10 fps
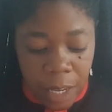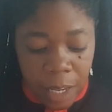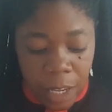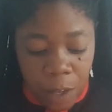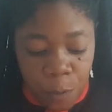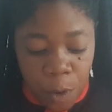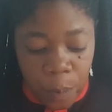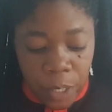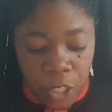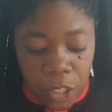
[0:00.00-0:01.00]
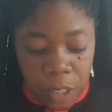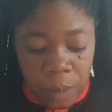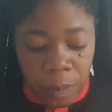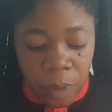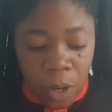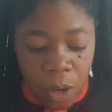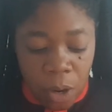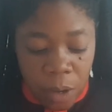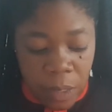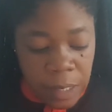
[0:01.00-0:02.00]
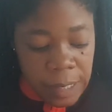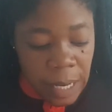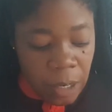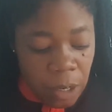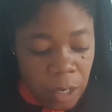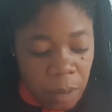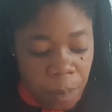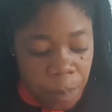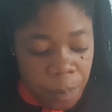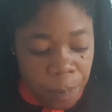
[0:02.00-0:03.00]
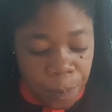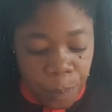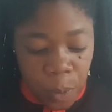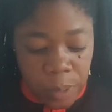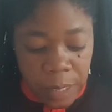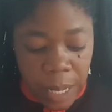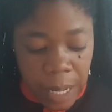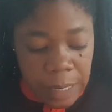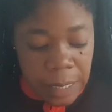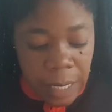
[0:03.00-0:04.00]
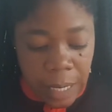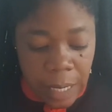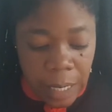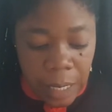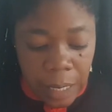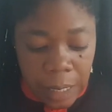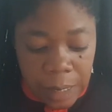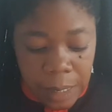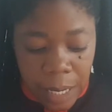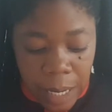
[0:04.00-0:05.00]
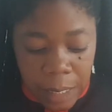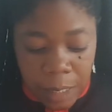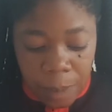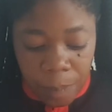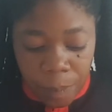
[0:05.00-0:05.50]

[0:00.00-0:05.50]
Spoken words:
information on the second postcard is that